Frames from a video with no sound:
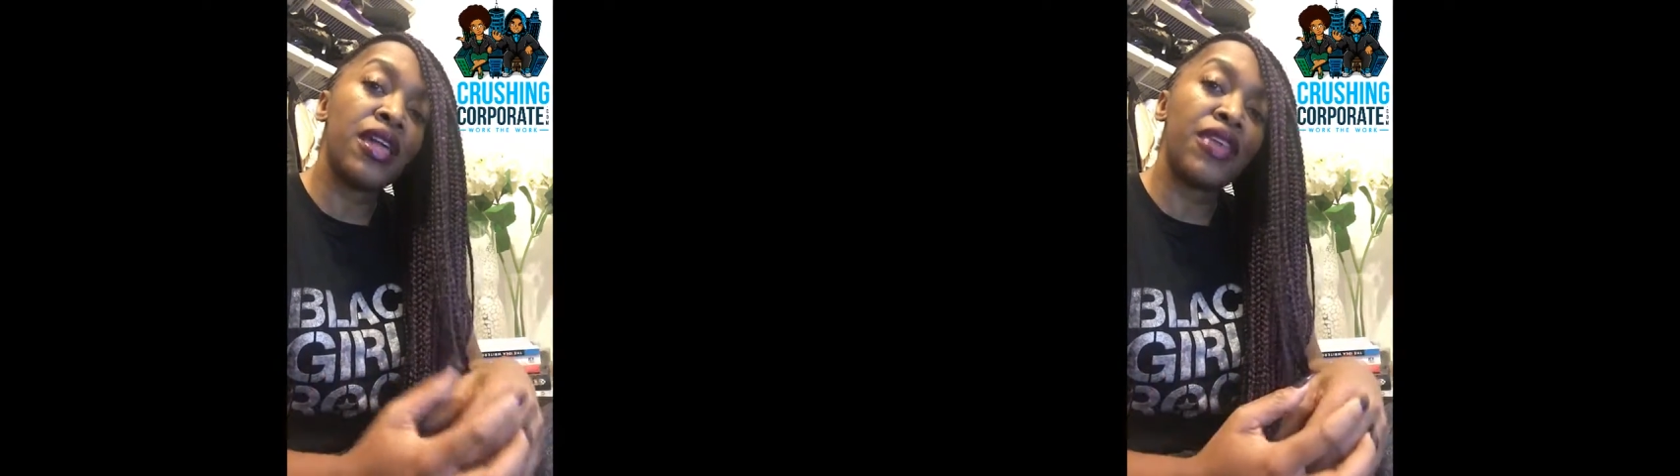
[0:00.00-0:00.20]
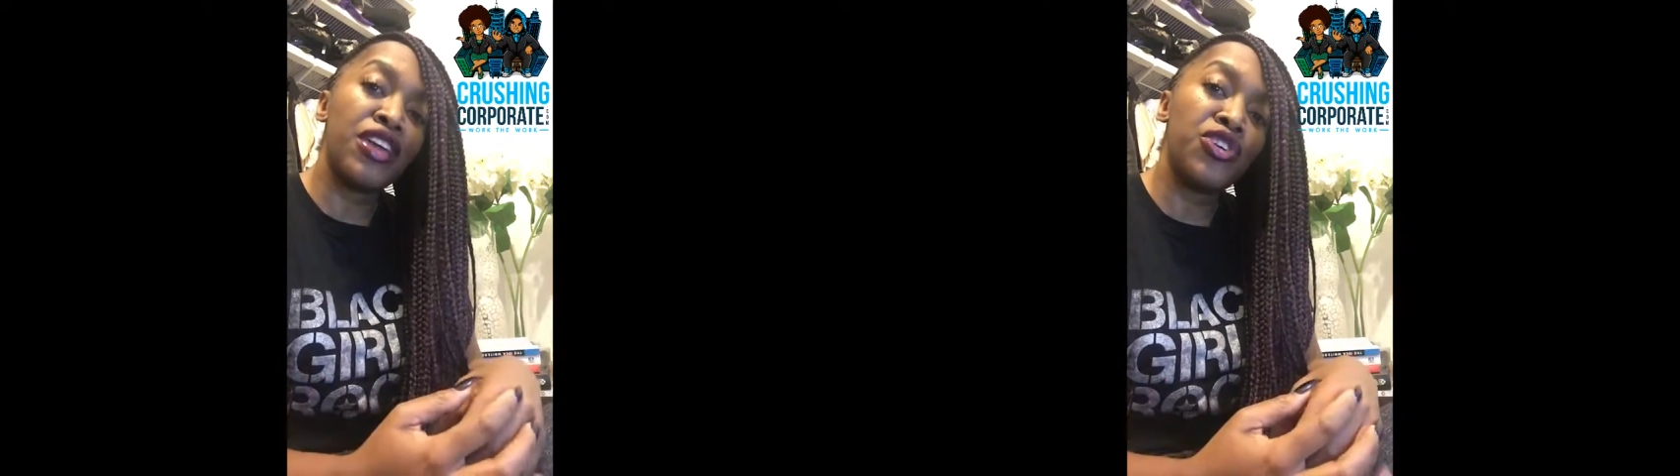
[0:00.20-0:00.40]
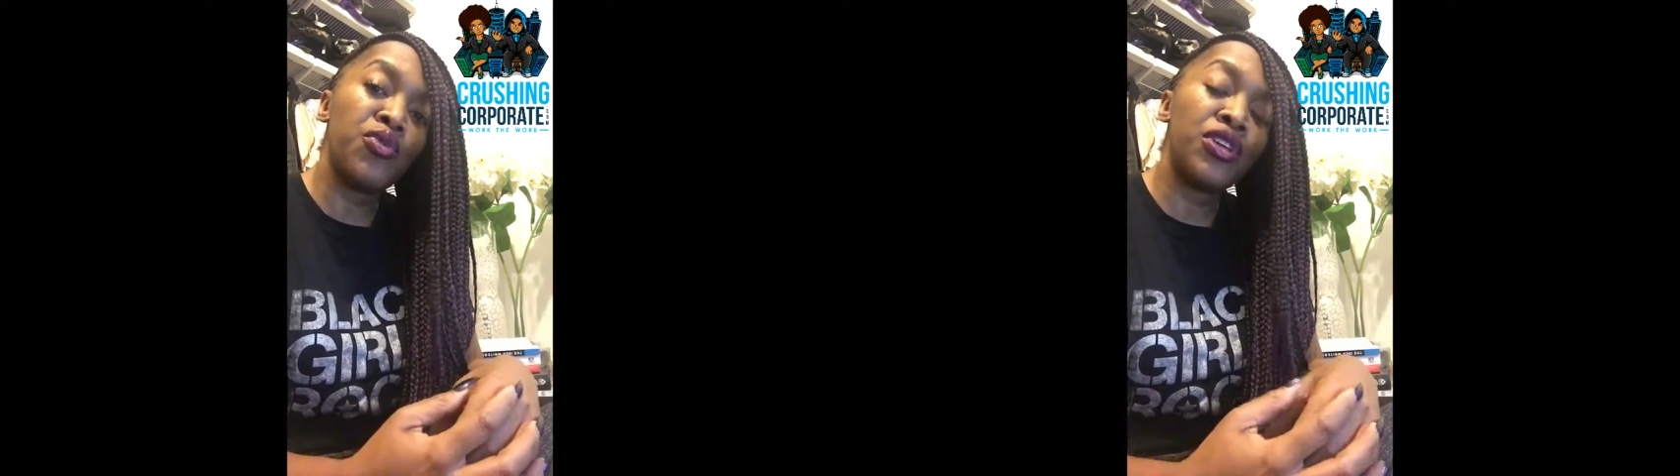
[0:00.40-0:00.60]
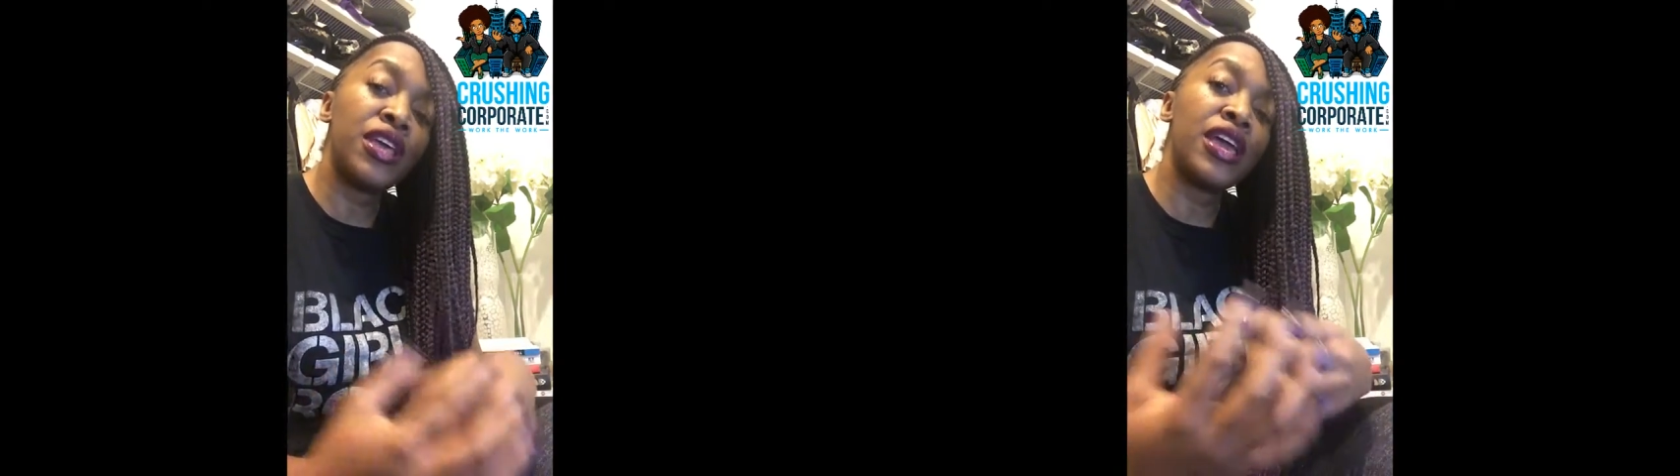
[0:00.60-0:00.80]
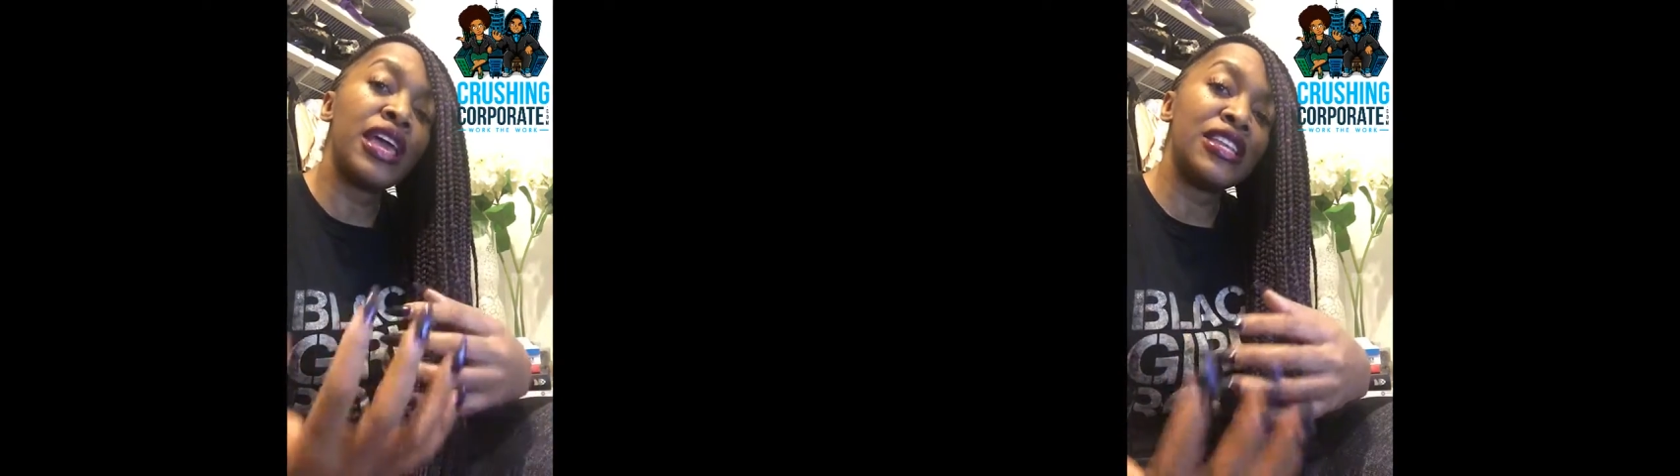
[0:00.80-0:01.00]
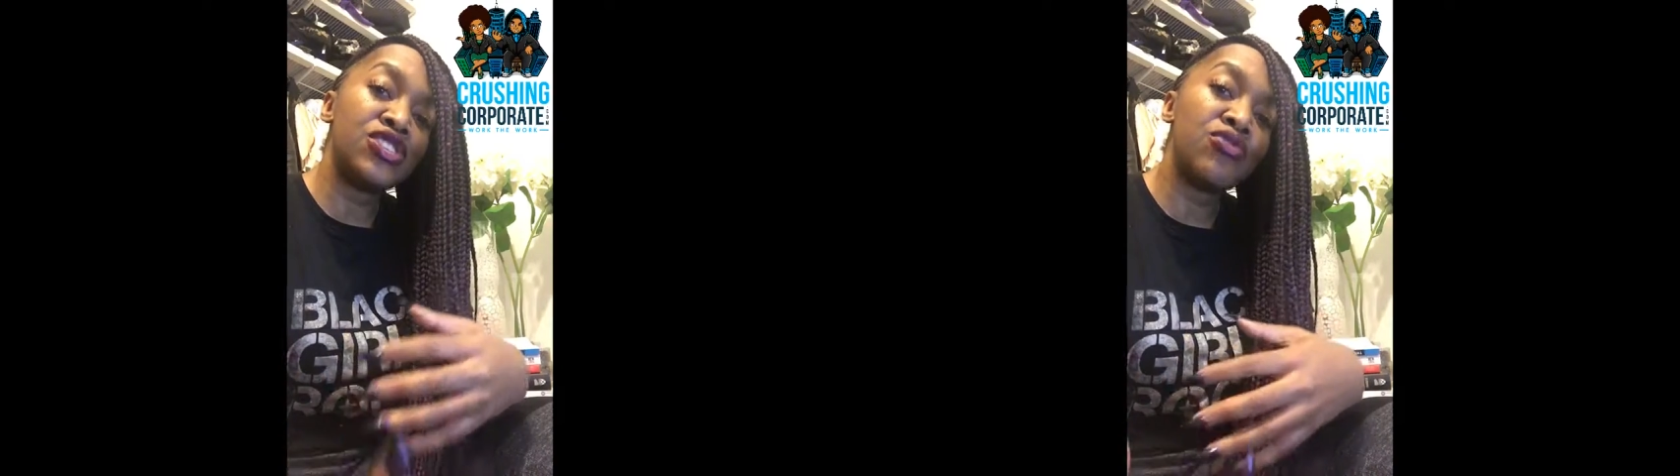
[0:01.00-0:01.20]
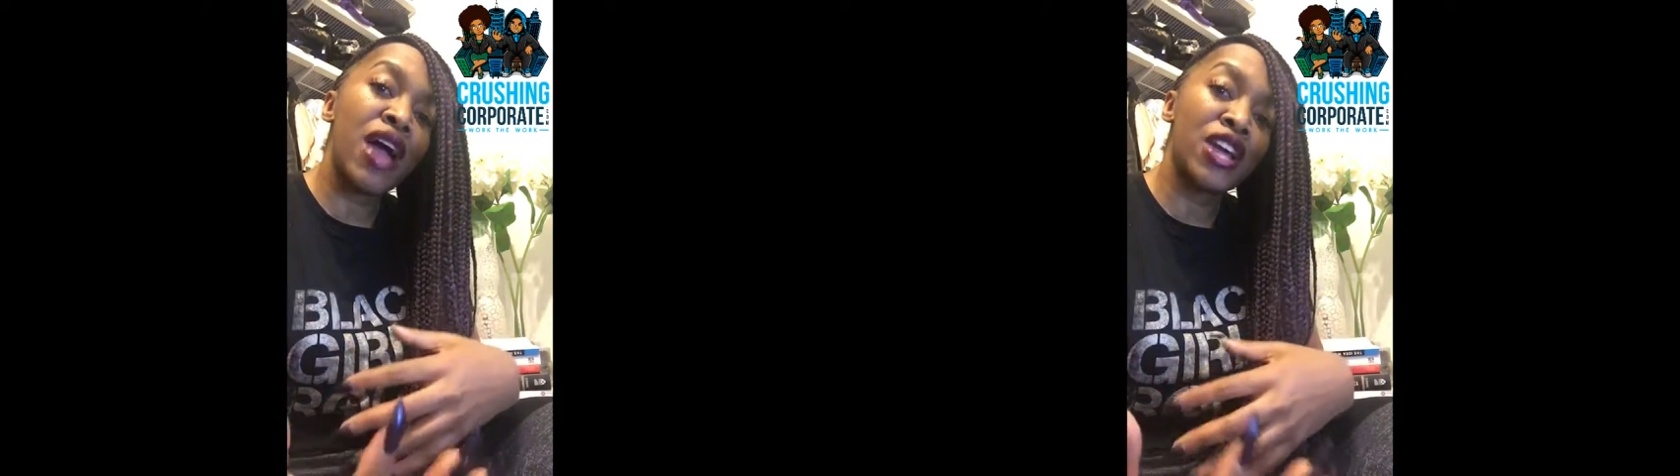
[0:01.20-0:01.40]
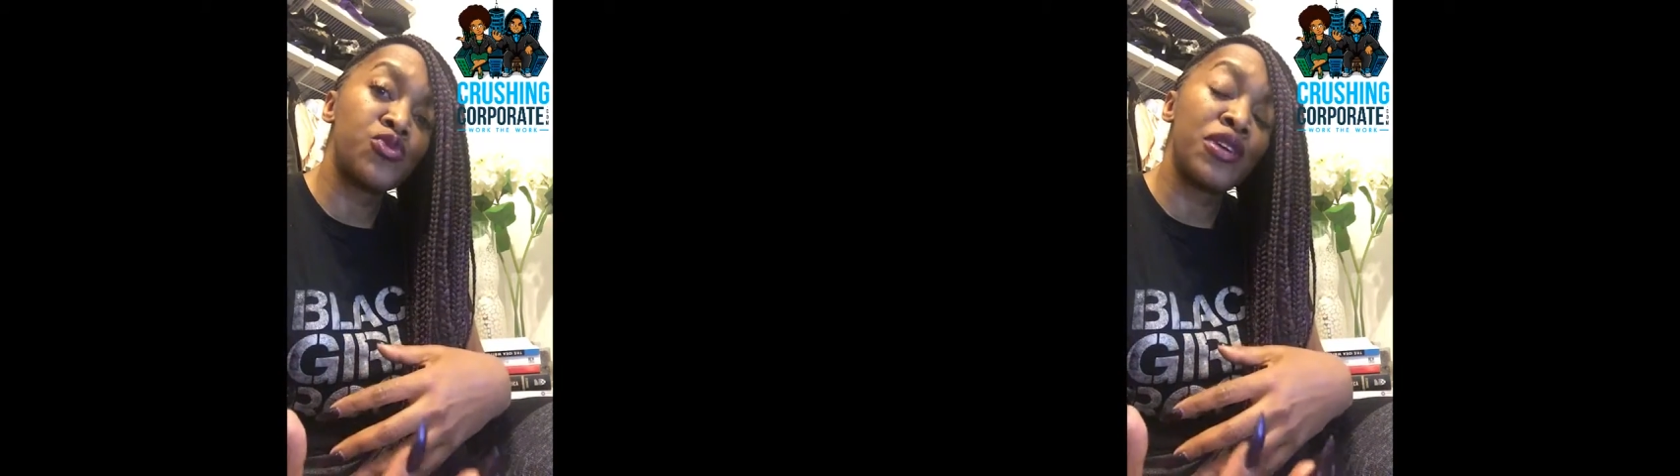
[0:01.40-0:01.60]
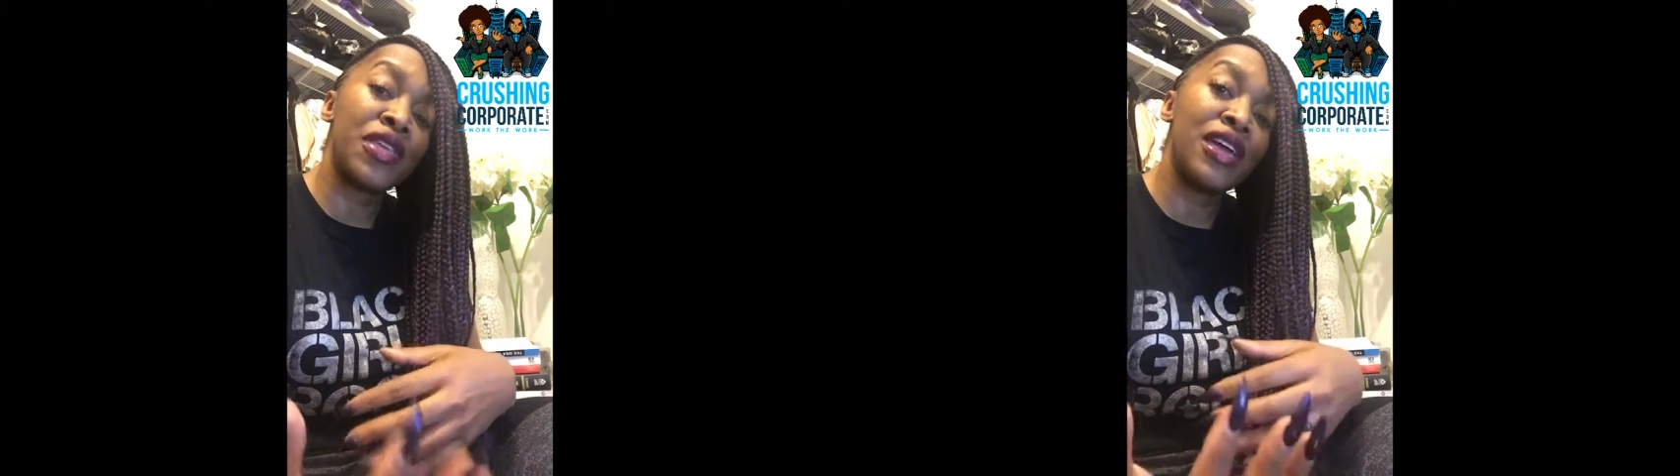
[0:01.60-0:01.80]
that you would interact with